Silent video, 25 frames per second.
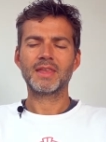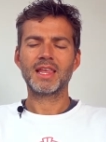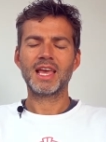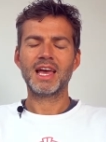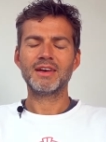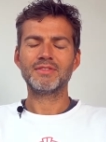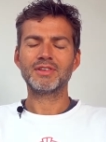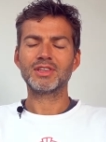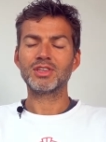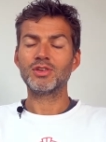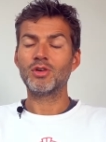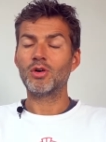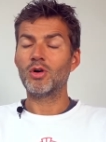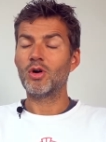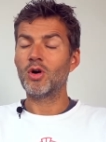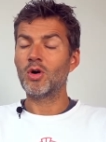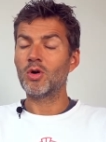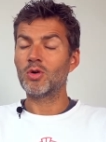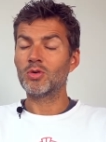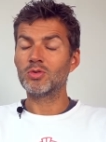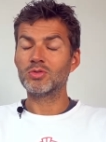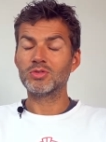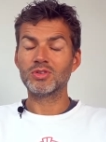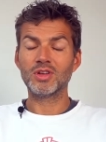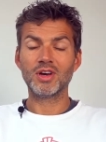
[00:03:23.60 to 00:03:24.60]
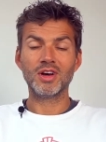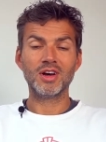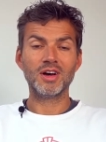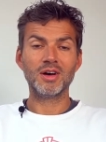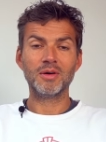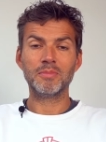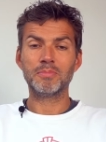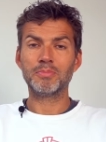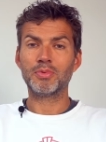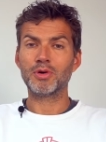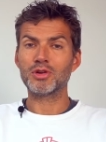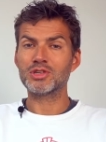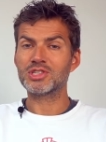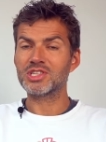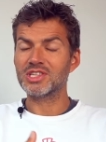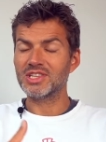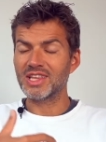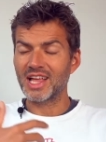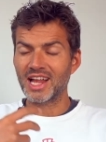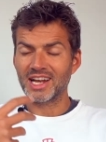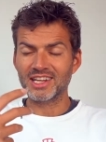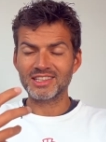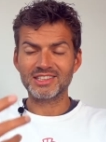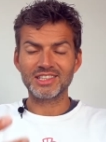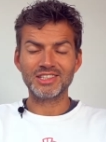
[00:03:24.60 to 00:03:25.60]
having your own uh,
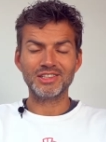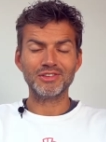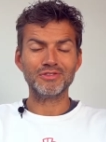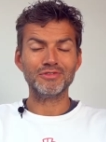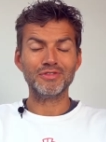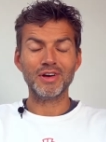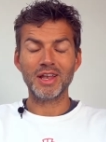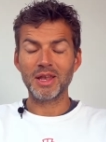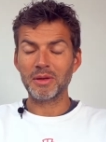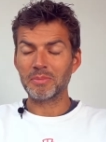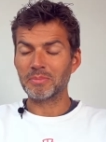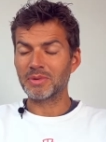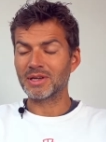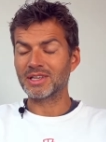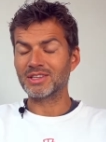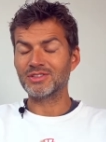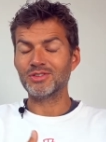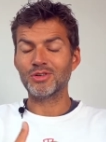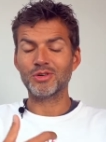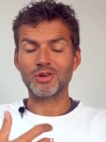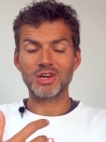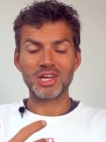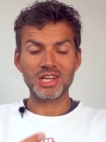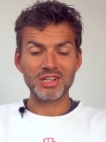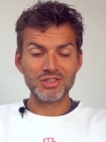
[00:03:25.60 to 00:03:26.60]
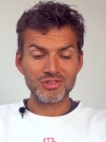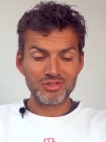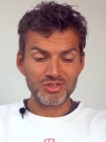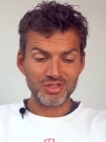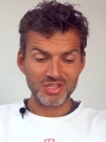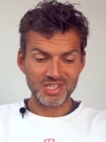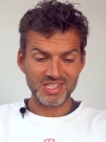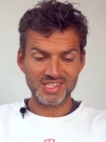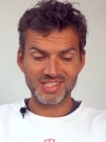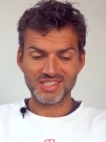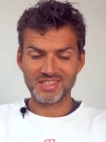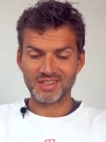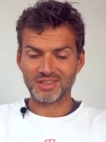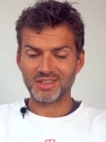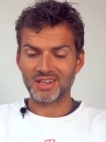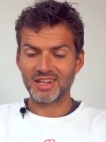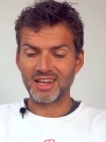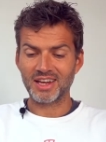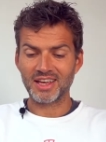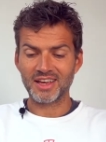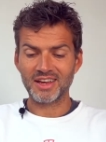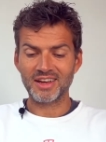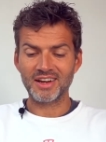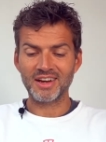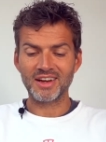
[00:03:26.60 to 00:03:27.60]
personality developing, your interests are
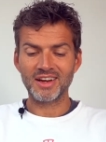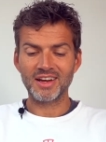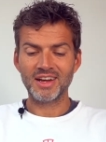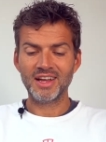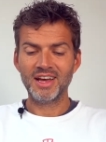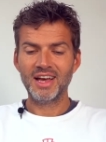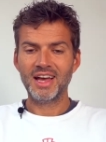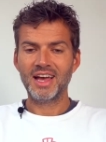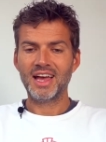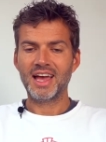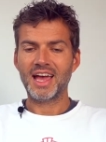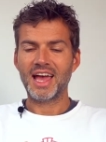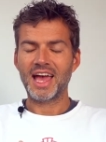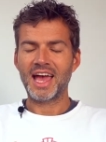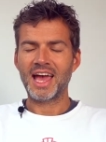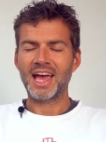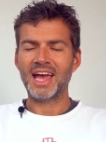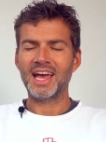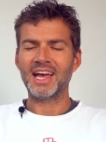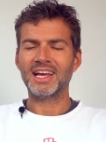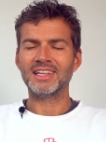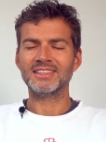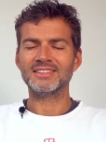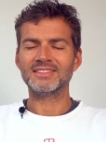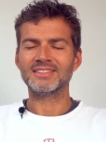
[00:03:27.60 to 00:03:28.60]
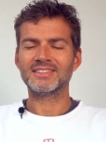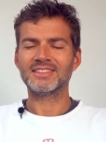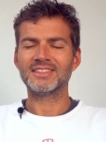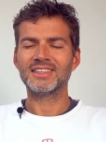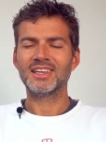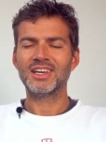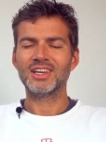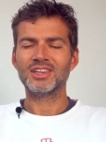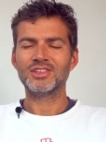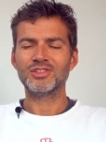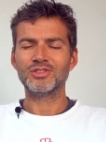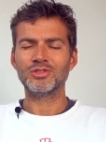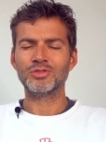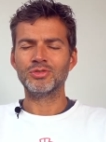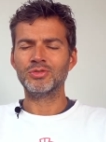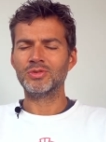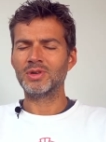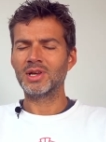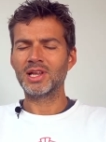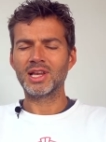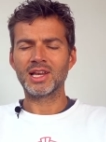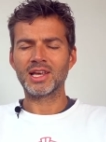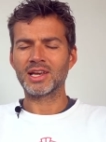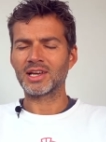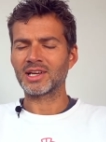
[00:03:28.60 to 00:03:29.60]
clear, and you're
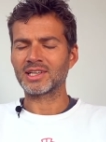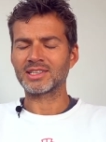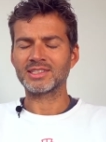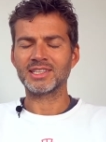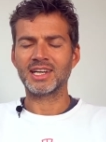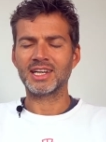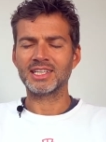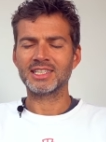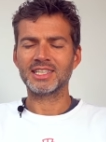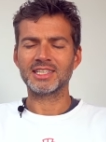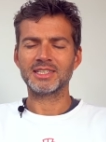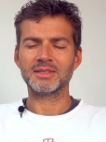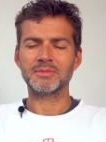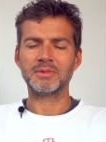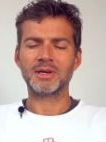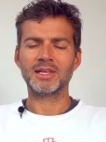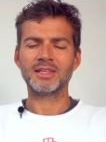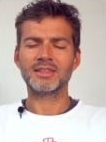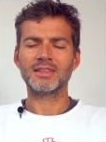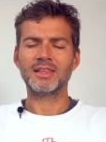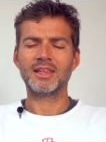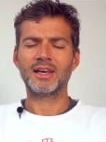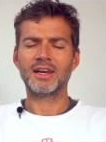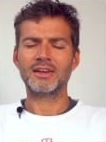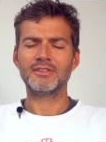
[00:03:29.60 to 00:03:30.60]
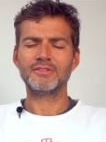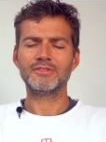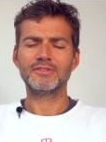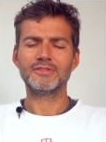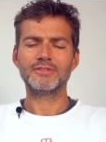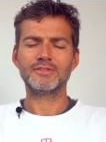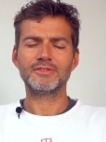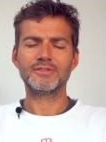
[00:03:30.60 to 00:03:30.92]
really excited about life.